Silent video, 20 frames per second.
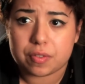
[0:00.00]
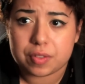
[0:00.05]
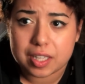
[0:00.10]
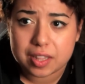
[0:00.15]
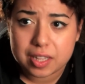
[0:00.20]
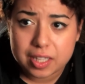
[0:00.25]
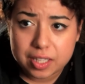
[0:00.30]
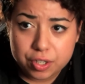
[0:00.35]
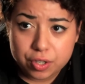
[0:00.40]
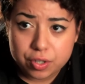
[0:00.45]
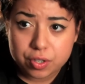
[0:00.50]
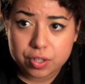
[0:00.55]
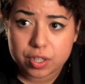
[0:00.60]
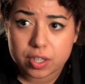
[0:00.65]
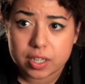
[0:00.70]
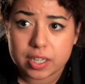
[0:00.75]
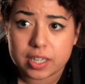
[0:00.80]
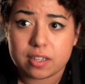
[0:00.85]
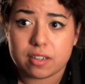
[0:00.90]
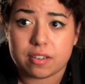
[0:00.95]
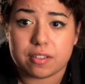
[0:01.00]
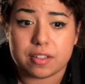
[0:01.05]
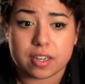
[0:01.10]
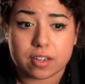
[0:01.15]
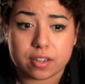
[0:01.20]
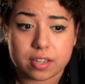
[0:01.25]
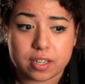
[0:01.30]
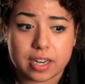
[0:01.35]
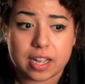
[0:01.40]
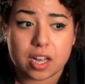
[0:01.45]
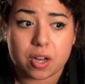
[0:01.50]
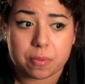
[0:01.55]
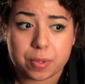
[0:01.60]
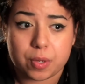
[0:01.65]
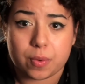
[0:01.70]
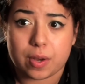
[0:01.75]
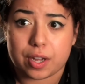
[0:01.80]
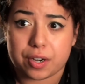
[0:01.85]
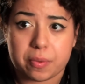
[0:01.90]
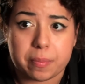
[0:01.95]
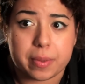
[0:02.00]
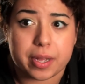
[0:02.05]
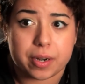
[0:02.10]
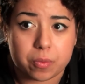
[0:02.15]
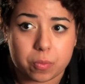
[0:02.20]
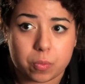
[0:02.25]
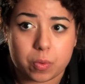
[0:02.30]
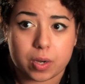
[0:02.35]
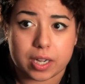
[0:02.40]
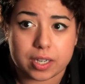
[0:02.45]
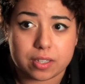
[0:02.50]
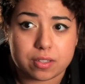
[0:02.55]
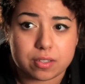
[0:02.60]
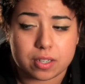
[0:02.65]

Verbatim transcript: If they think you're good, they're going to help you out no matter what.